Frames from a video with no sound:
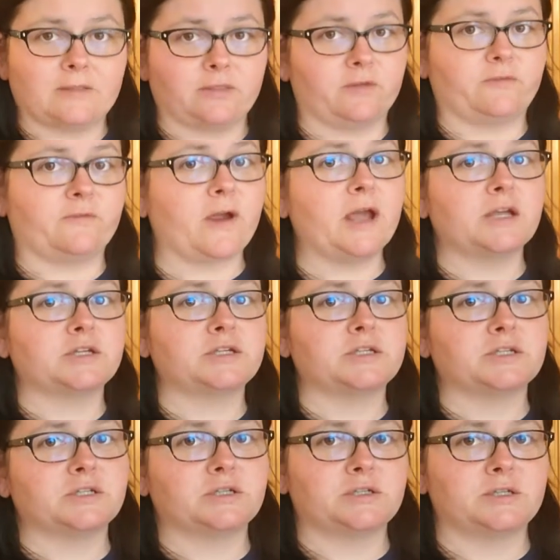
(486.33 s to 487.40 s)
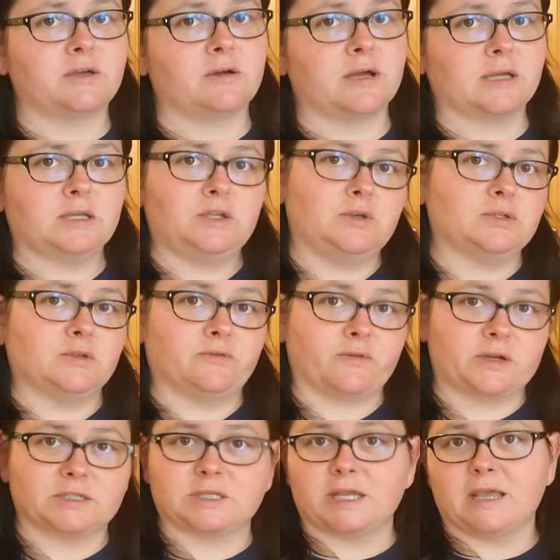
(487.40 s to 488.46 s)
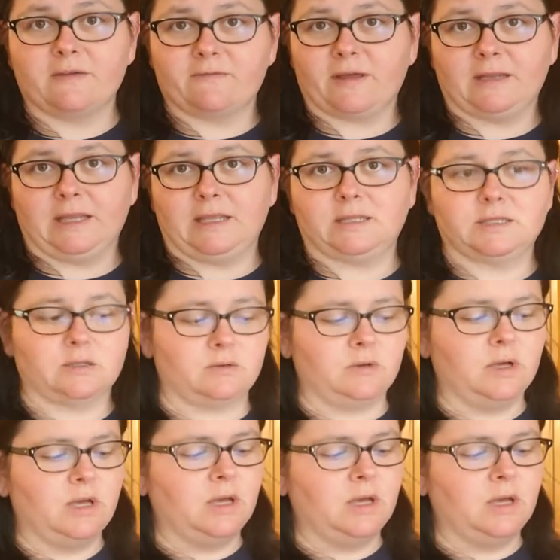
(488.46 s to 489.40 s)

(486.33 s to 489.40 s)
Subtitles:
the fresh, so I can use the fresh if I need to.